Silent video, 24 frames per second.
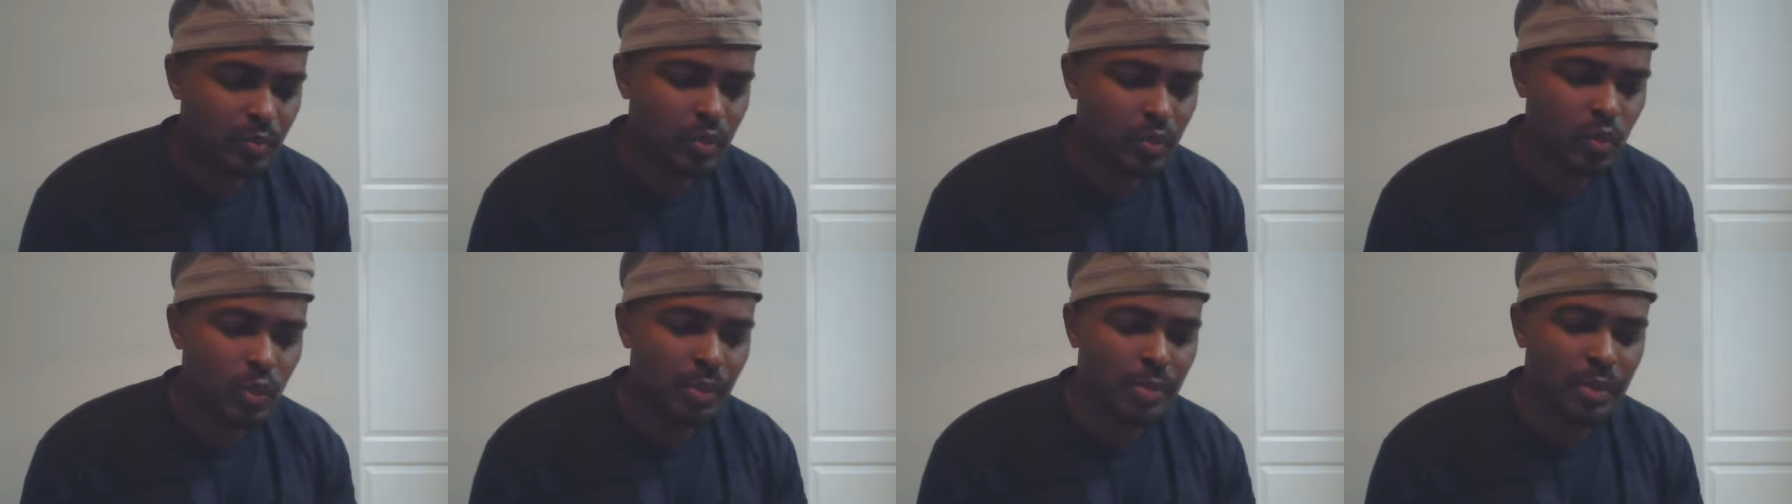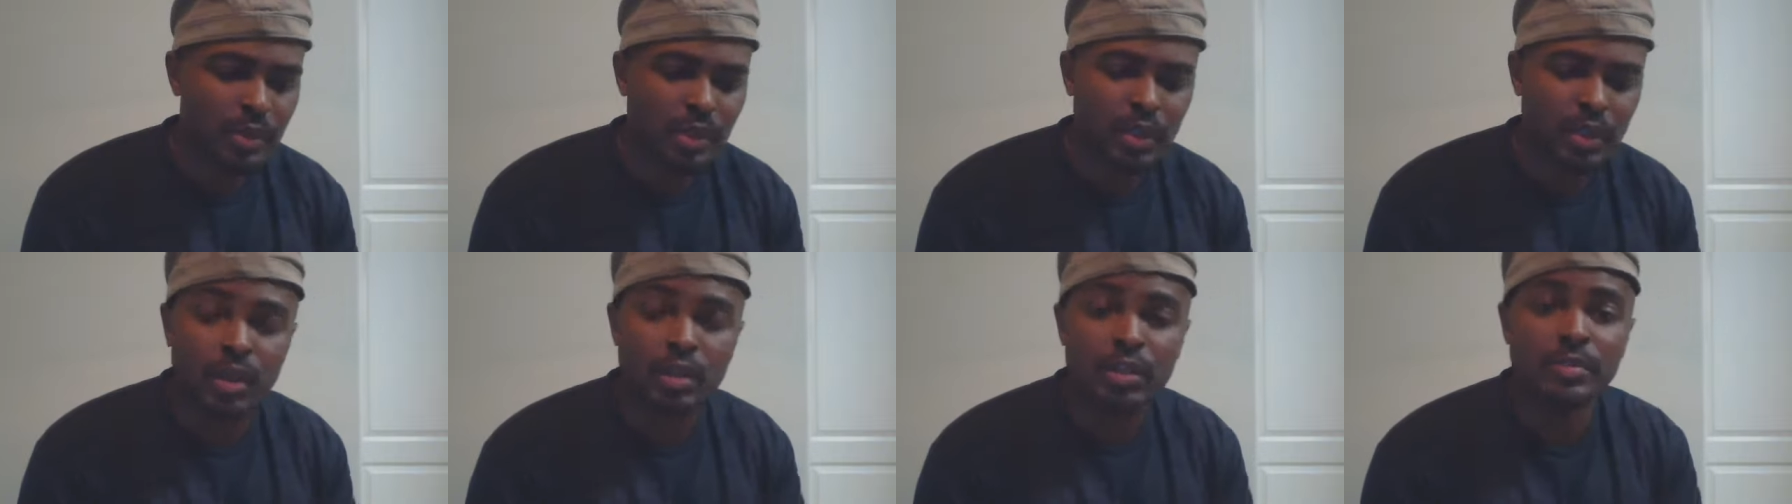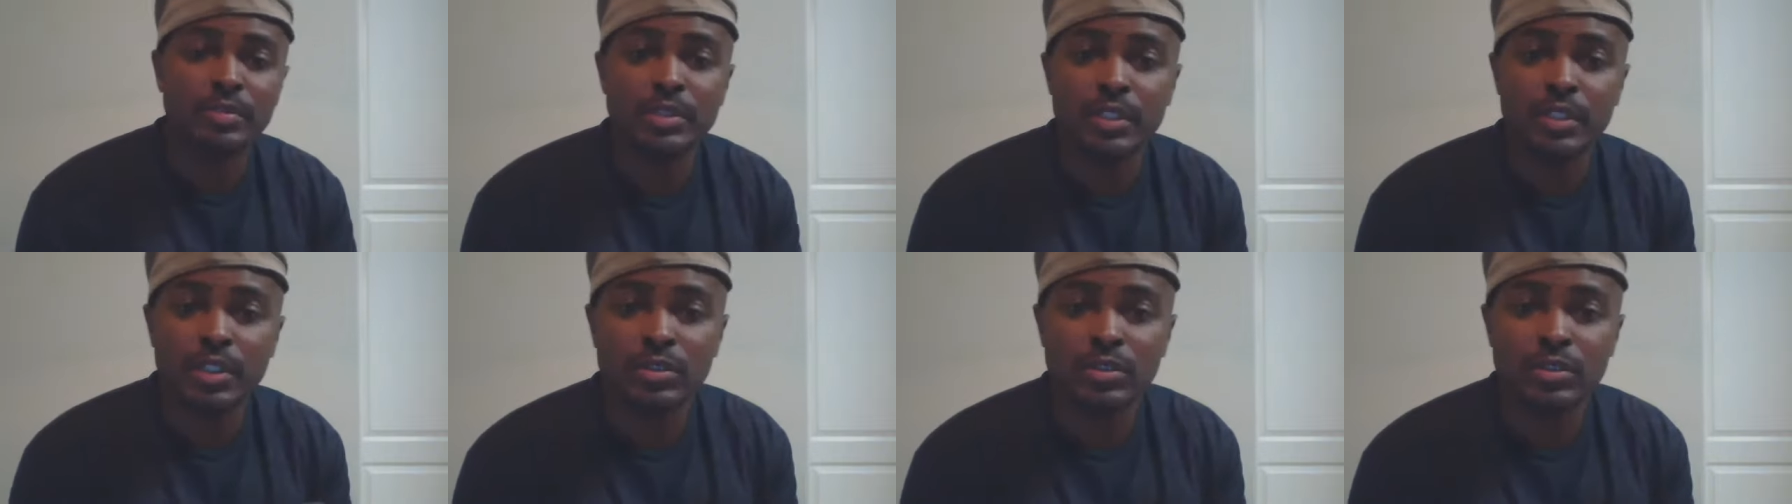women calling
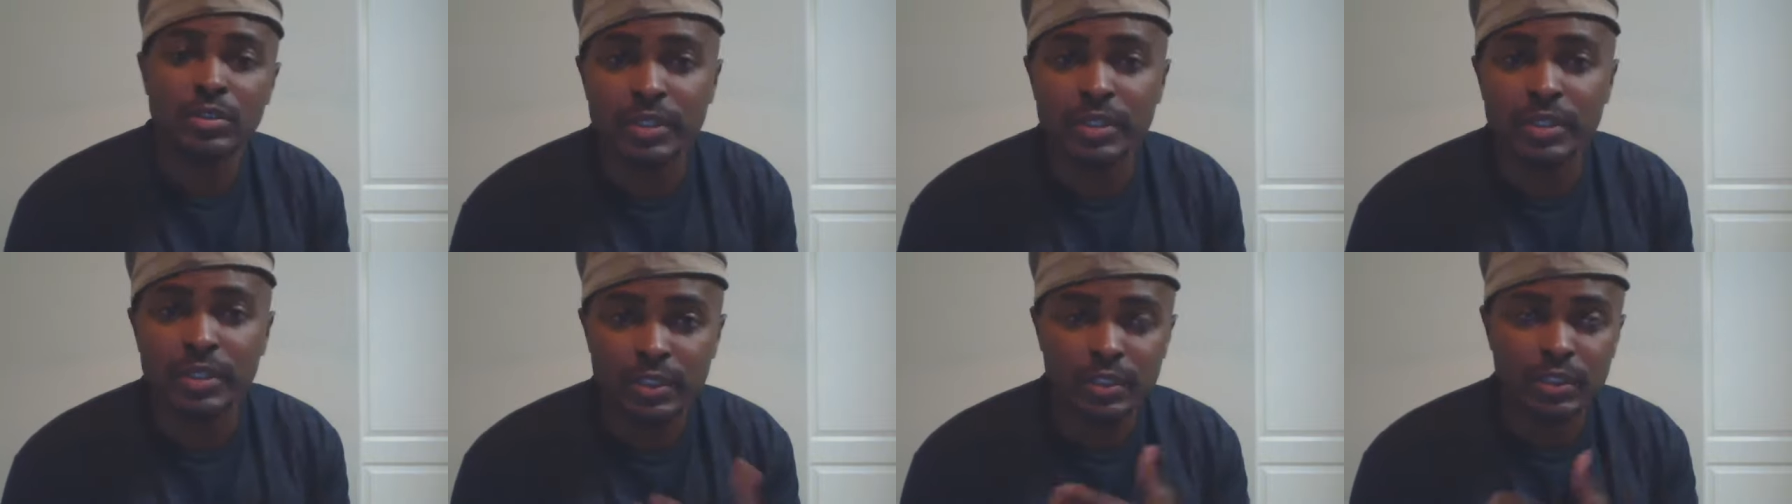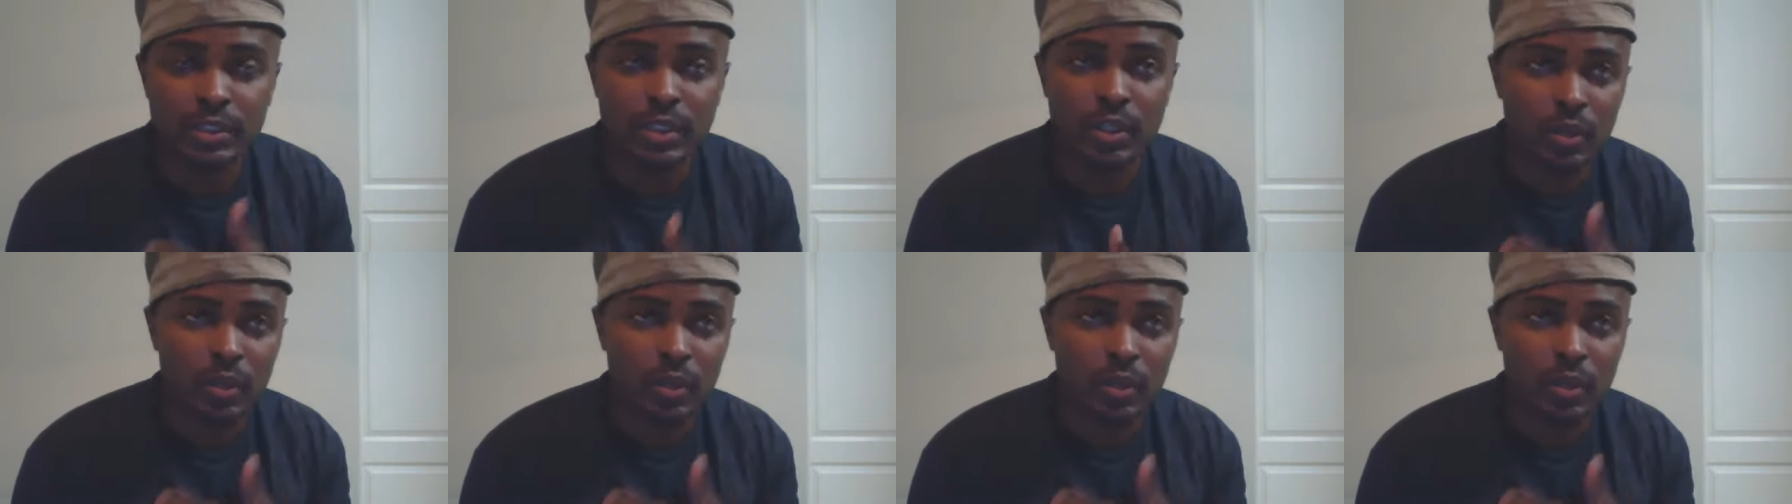themselves bitches and